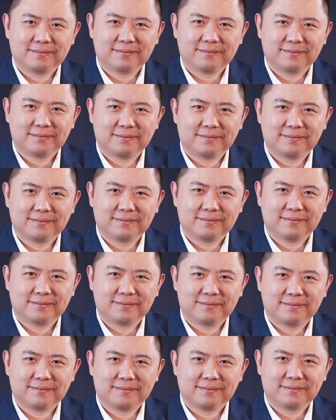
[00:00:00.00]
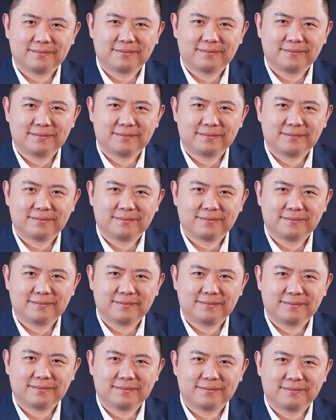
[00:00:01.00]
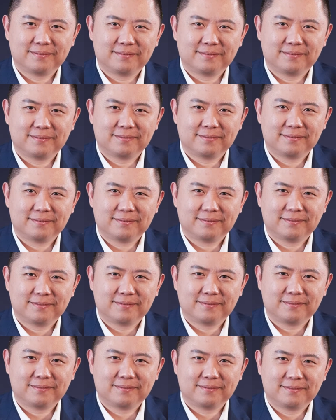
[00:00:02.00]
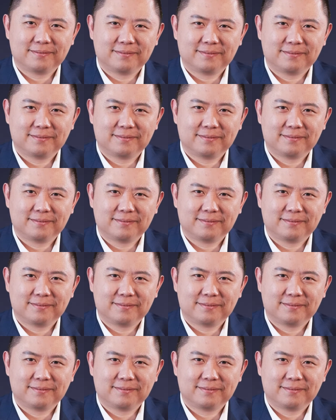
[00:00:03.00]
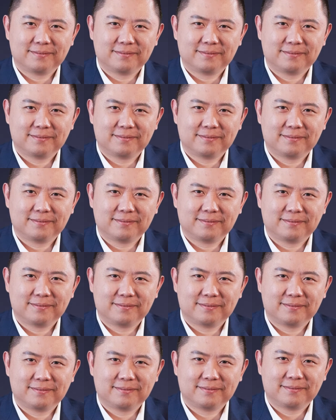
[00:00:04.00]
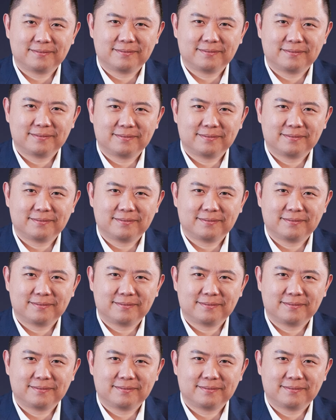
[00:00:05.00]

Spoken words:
This person isn't speaking.